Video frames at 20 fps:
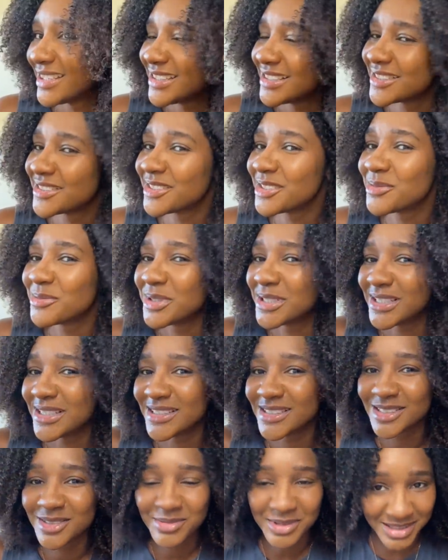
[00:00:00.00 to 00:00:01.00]
I know my hair
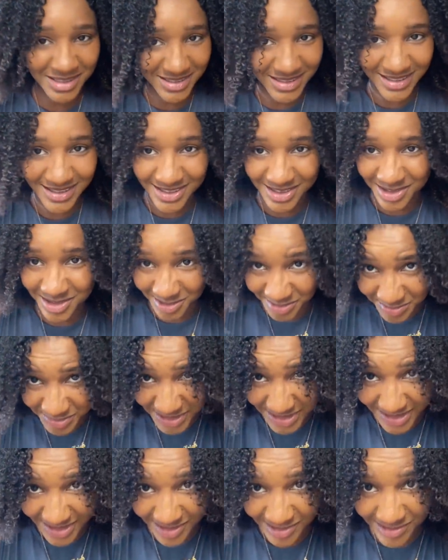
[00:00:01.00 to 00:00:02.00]
is about to get super
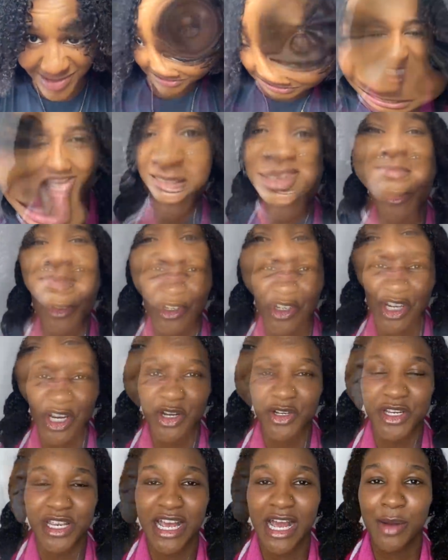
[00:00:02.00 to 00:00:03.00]
tangled. I was
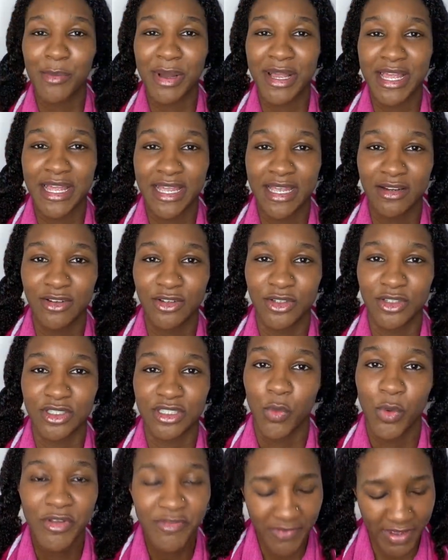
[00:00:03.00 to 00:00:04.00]
showing you how my hair
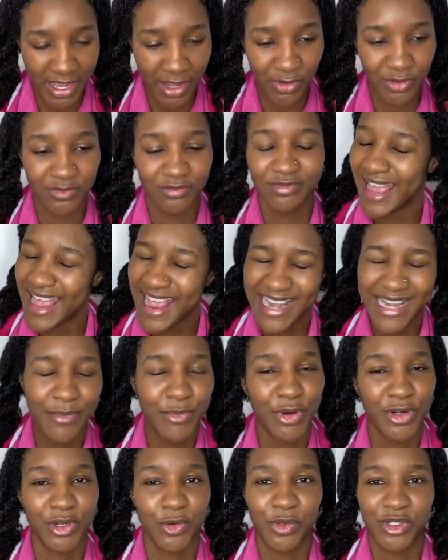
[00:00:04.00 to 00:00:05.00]
looked without any
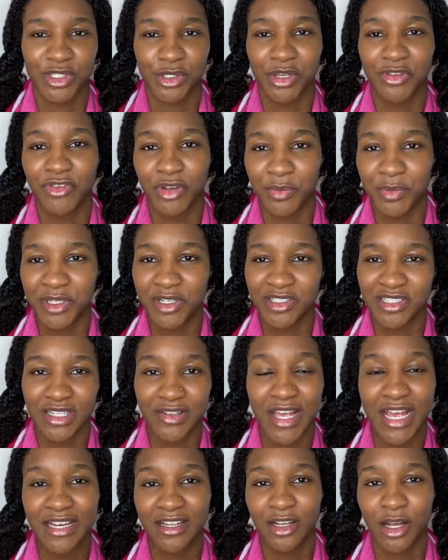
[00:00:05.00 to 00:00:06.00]
product whatsoever because I
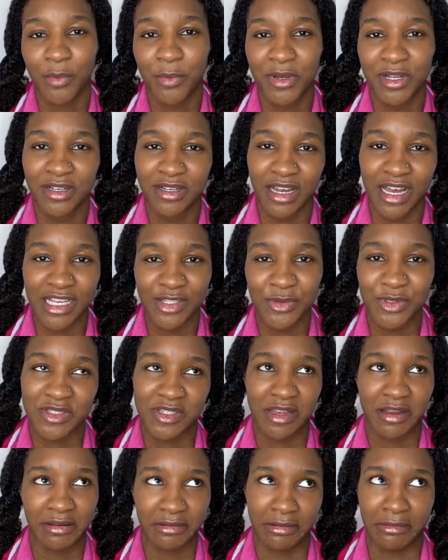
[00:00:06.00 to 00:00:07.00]
had a couple of guys
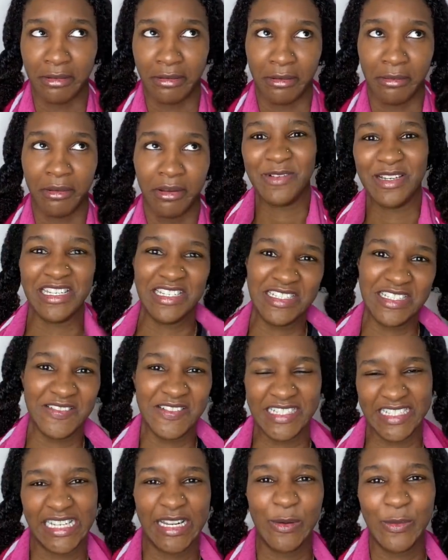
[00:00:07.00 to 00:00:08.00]
saying, you know, what you do
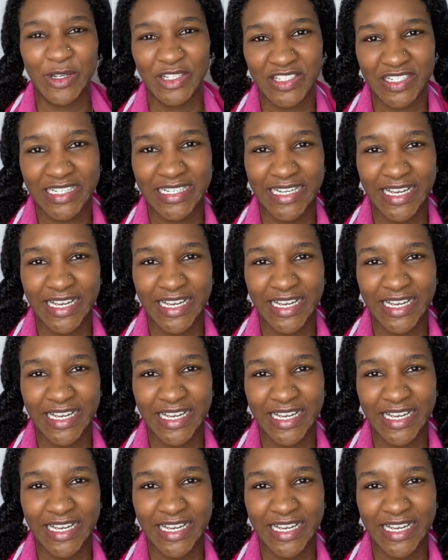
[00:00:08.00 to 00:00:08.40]
isn't a wash and